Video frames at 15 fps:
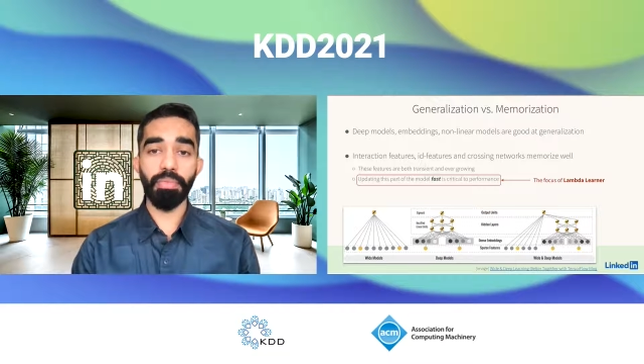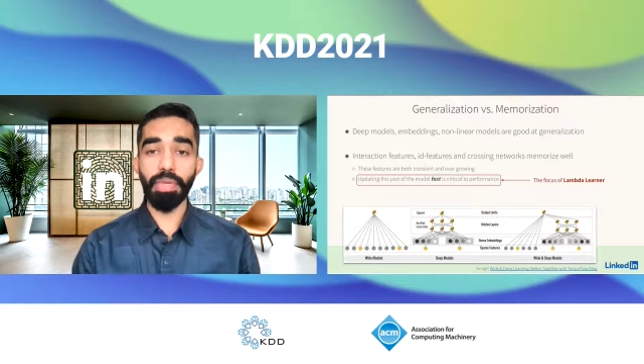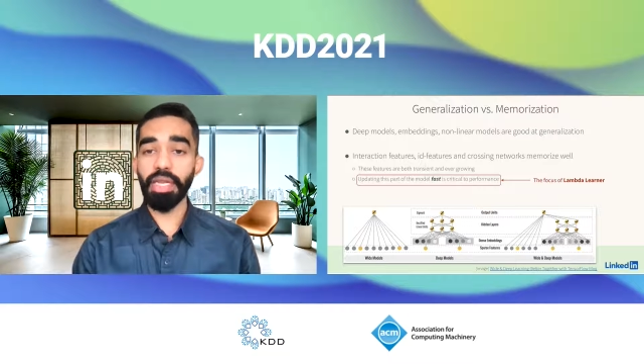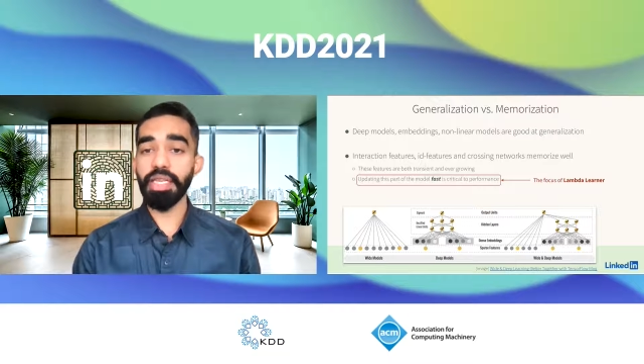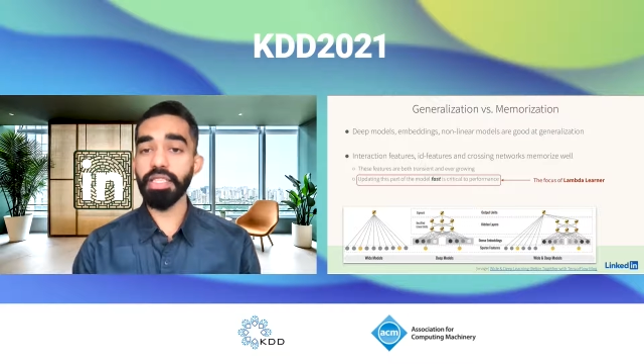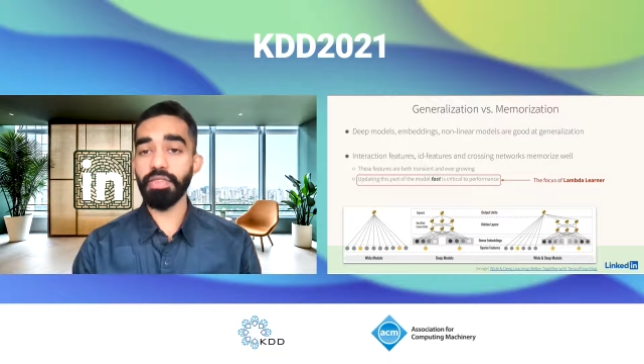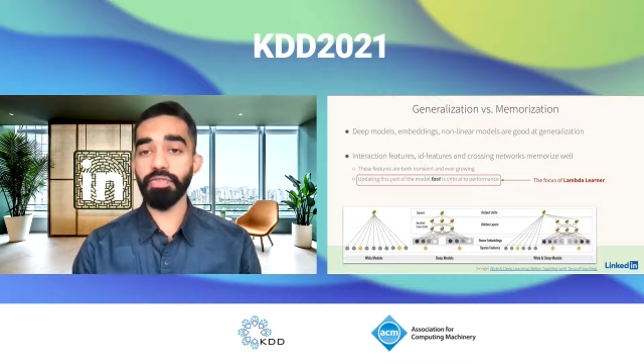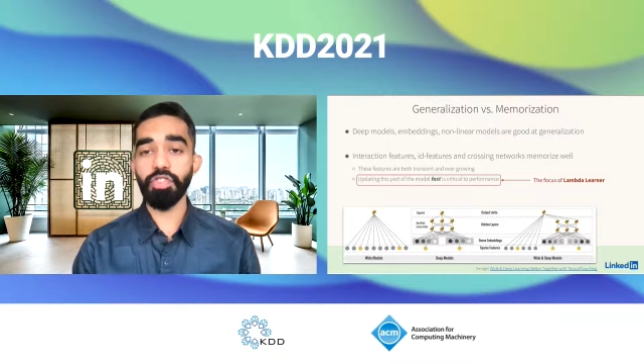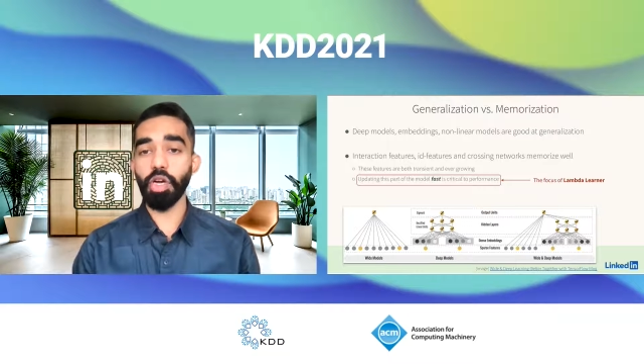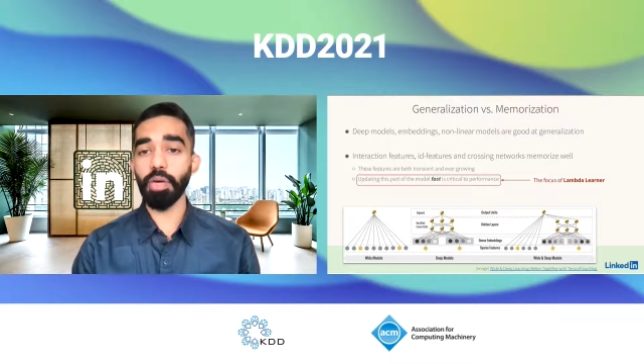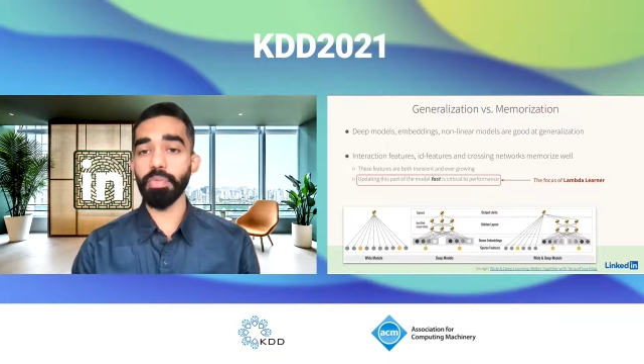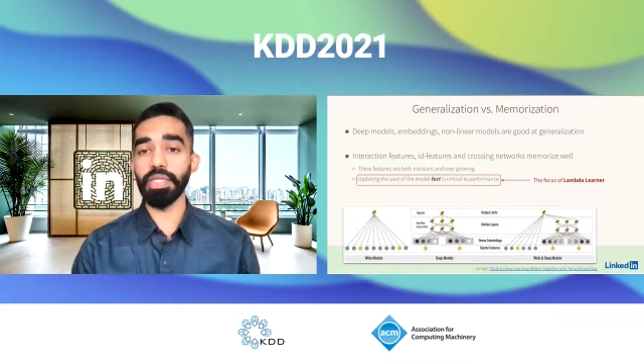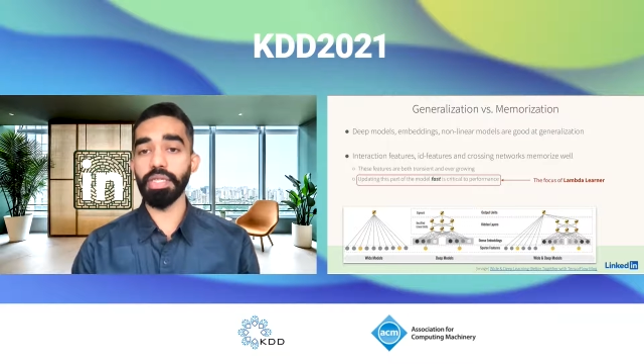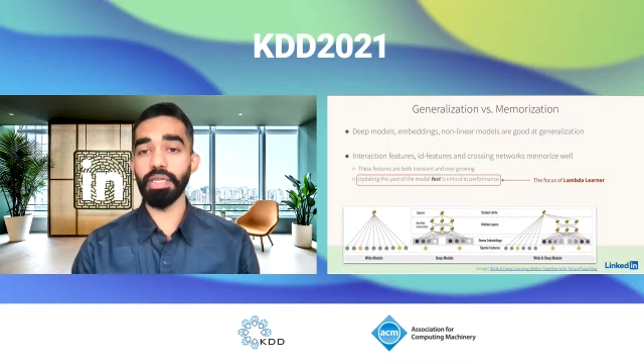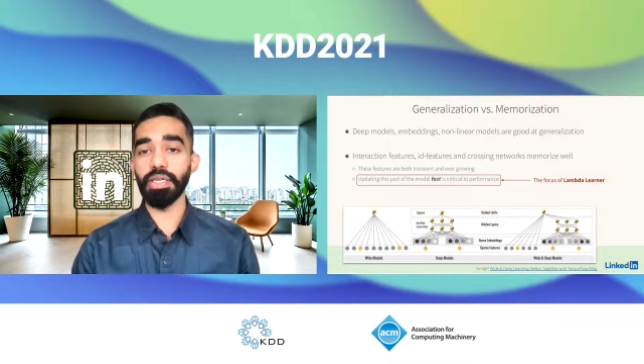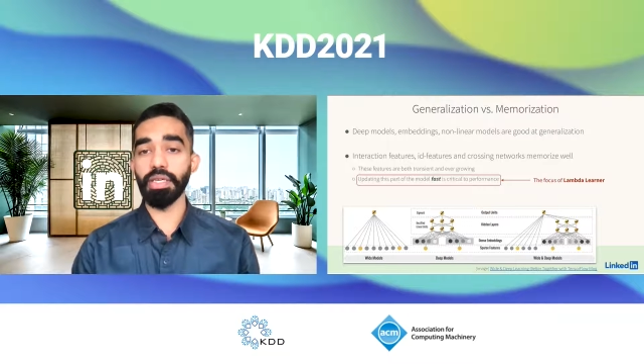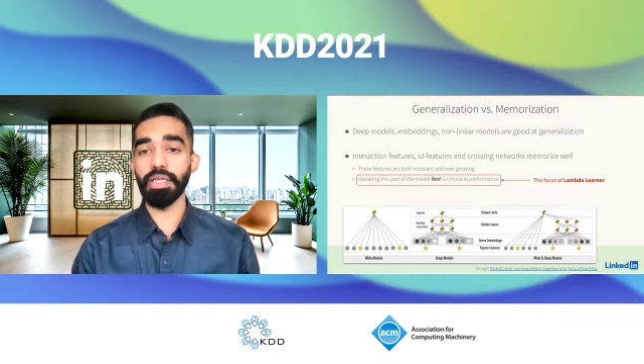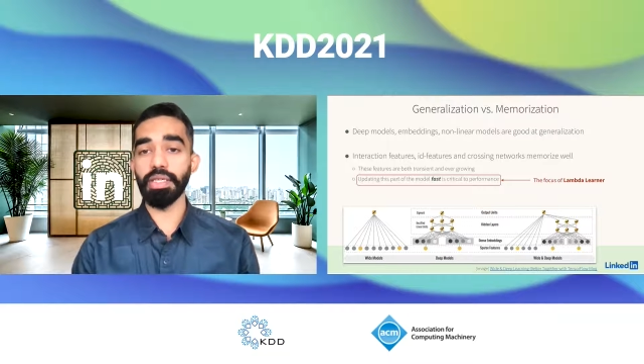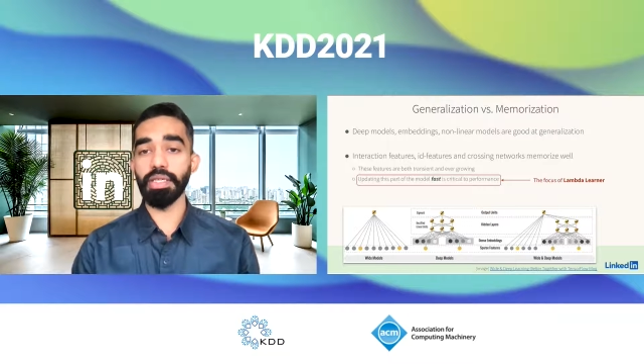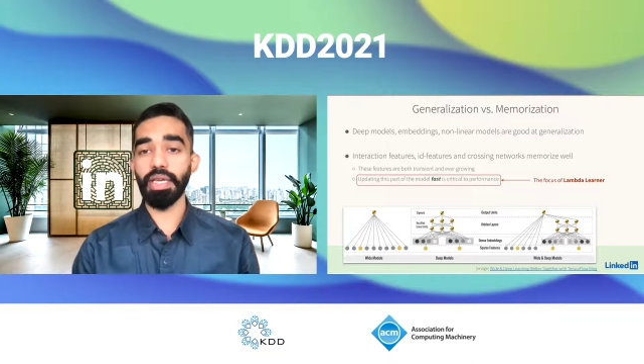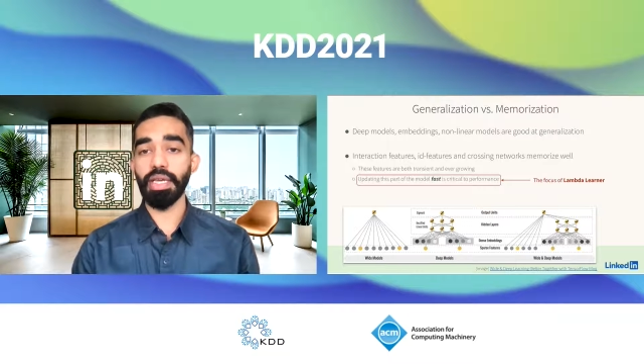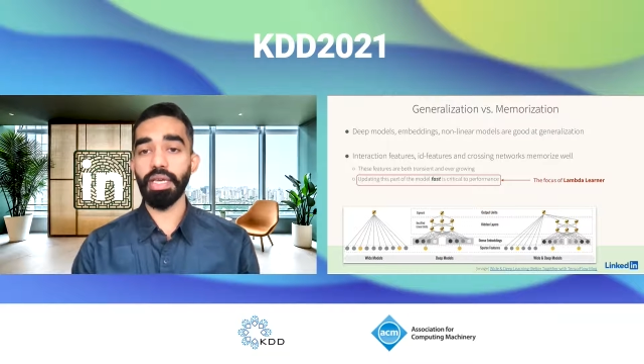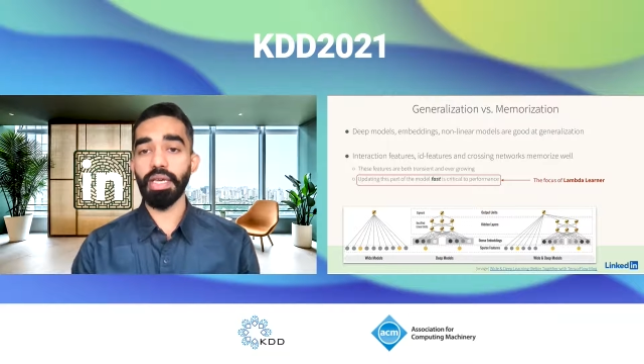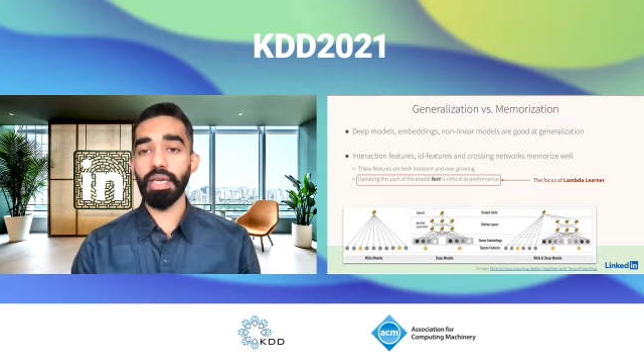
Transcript: millions of job seekers